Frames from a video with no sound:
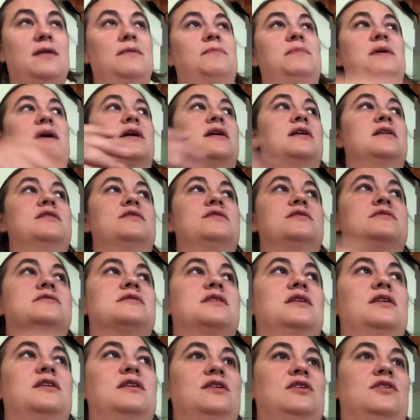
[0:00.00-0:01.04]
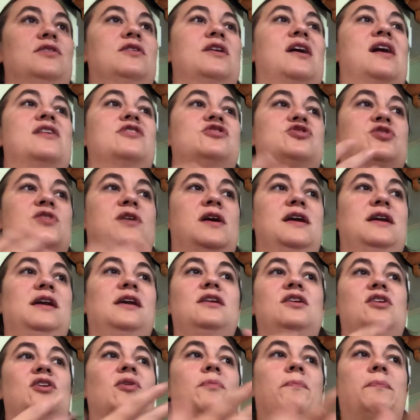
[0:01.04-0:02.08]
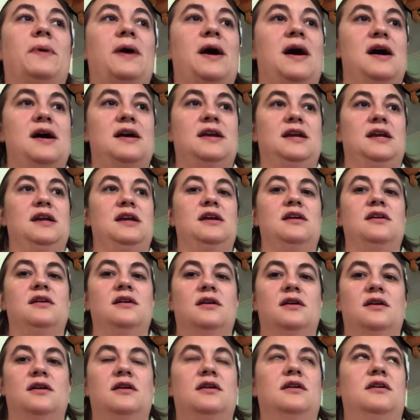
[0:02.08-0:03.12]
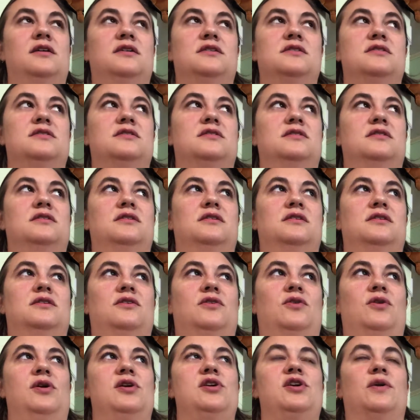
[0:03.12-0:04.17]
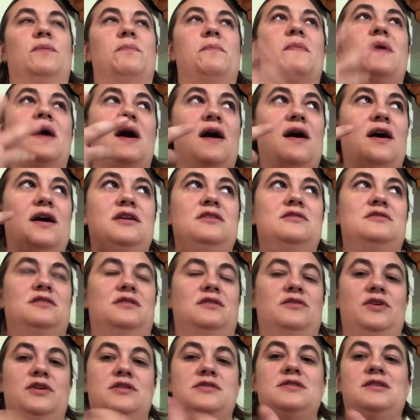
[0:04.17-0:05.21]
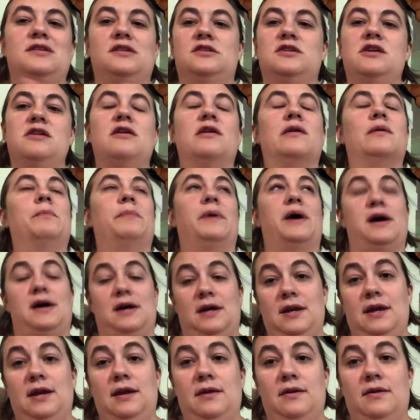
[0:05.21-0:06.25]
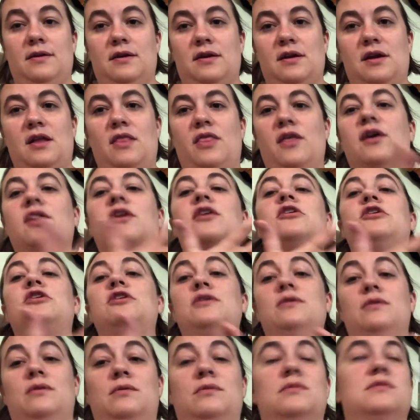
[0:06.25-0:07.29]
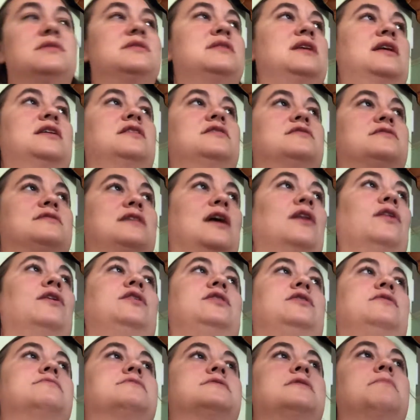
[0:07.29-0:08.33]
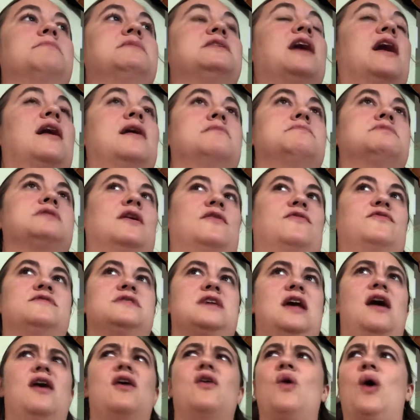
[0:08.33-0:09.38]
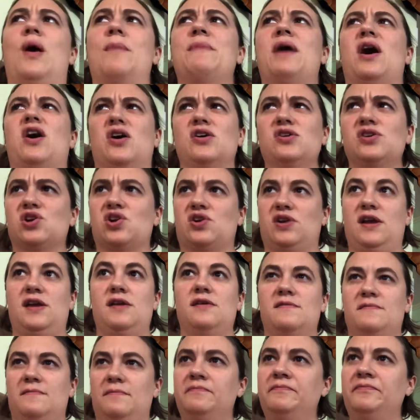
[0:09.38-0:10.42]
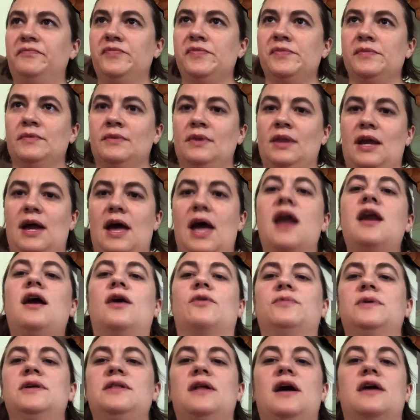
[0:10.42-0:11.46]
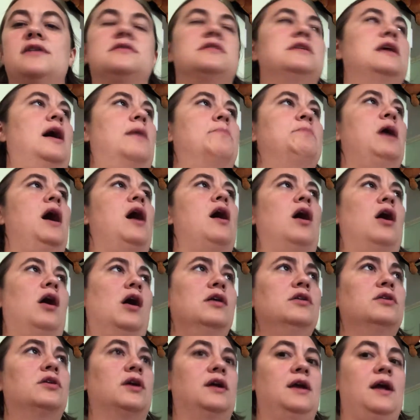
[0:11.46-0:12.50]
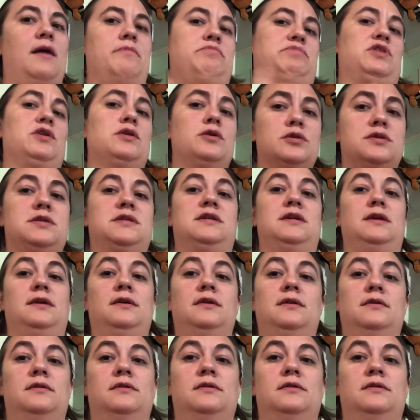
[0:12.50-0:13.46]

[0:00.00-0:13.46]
Because you're not training your body or your mind to listen to your body and the cues that it's telling you. Sometimes I have to say, oh, I'm hungry. And I realize I'm not hungry, I'm thirsty.